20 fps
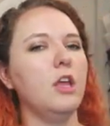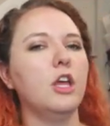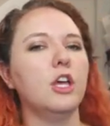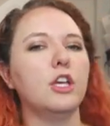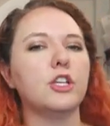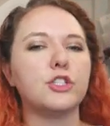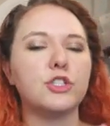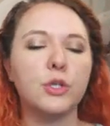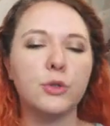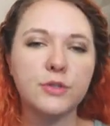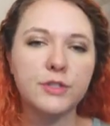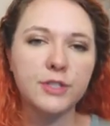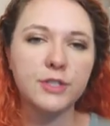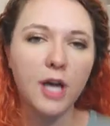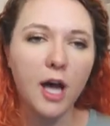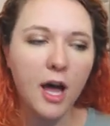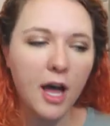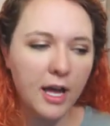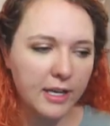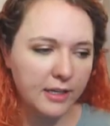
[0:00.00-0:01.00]
So
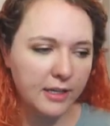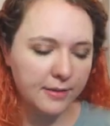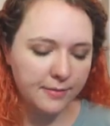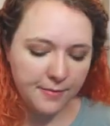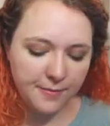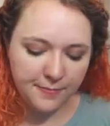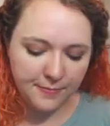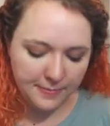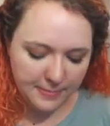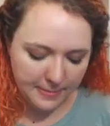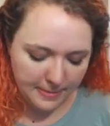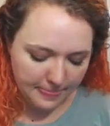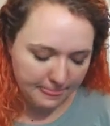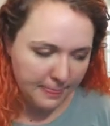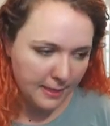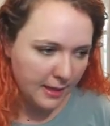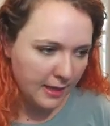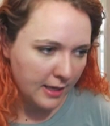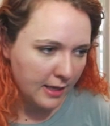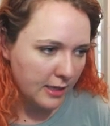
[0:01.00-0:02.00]
san
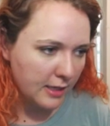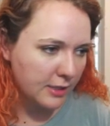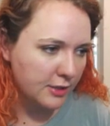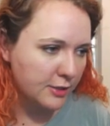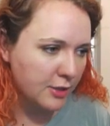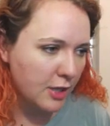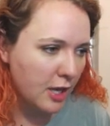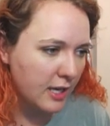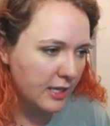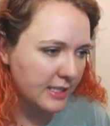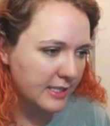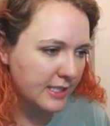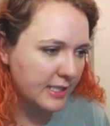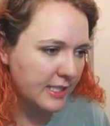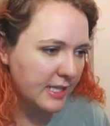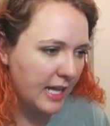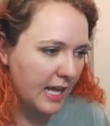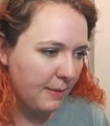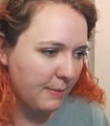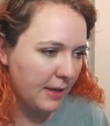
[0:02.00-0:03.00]
is a
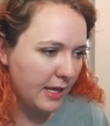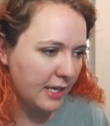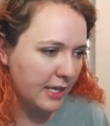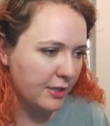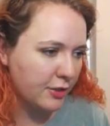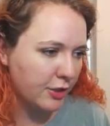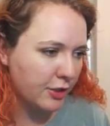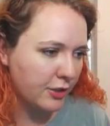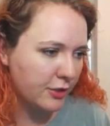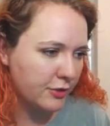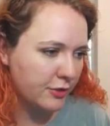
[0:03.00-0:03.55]
name ender,